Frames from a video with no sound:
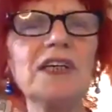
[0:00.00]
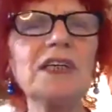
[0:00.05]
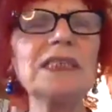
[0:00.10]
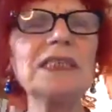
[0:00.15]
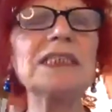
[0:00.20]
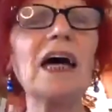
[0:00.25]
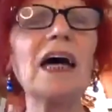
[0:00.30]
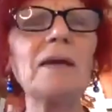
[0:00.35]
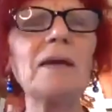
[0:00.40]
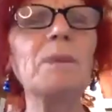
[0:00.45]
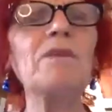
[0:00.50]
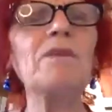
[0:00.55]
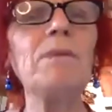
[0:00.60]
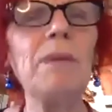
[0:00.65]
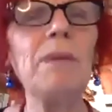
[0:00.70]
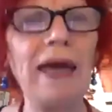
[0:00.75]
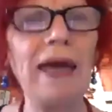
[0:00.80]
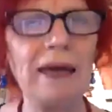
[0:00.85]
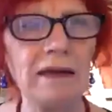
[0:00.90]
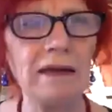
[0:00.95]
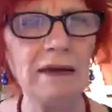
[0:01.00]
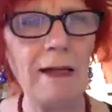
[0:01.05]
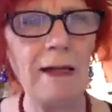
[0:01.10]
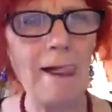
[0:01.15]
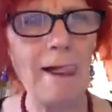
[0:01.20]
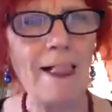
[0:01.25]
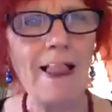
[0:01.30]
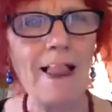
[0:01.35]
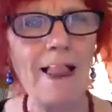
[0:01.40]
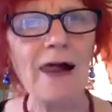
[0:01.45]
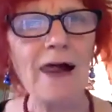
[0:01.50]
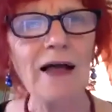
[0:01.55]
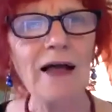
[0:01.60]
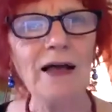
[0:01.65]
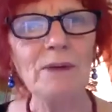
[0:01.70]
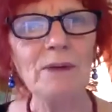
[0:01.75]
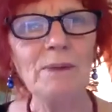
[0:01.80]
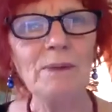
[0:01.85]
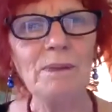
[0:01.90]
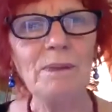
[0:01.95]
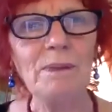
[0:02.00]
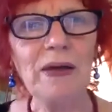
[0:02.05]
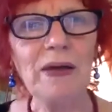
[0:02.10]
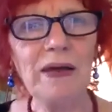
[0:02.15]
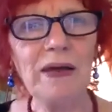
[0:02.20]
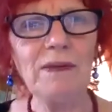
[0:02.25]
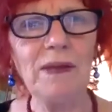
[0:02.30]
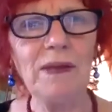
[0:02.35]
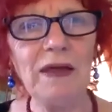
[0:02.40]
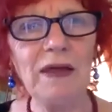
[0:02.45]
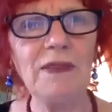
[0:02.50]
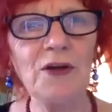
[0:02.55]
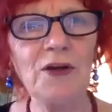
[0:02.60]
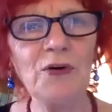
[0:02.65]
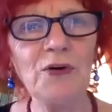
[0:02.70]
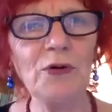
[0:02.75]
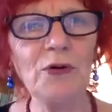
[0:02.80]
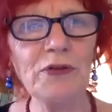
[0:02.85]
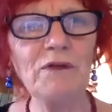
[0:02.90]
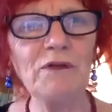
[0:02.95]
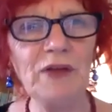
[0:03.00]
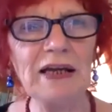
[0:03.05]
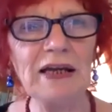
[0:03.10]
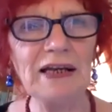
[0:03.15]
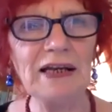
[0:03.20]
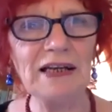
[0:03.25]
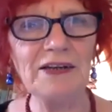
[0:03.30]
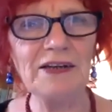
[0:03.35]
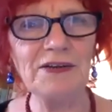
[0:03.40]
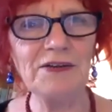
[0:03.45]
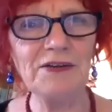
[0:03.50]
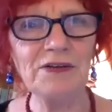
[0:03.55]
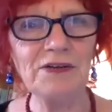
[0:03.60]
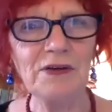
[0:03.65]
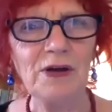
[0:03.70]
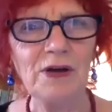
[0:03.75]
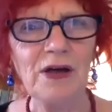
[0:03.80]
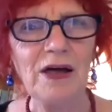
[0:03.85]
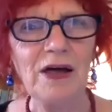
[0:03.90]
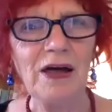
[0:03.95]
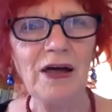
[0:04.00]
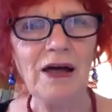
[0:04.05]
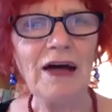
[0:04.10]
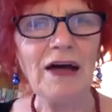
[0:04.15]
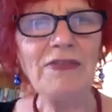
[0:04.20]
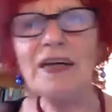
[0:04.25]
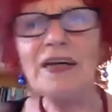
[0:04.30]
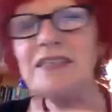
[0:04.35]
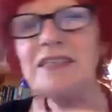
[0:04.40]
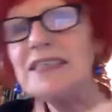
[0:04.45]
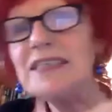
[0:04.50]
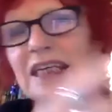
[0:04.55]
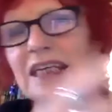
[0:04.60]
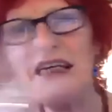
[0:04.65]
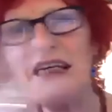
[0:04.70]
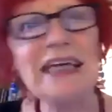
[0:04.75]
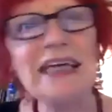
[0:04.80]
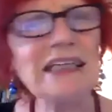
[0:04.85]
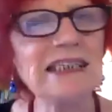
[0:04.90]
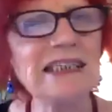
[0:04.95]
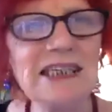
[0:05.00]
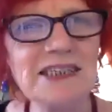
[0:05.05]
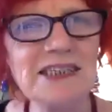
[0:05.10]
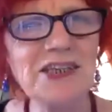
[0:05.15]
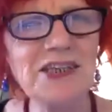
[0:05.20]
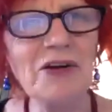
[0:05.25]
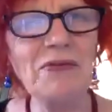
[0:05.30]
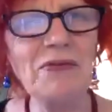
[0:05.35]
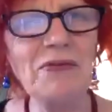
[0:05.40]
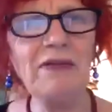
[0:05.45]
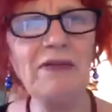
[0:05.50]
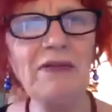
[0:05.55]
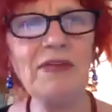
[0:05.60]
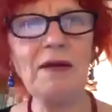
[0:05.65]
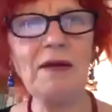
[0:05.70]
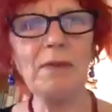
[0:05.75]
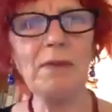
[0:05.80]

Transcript: type of men in the north of England and they still exist, don't they? They're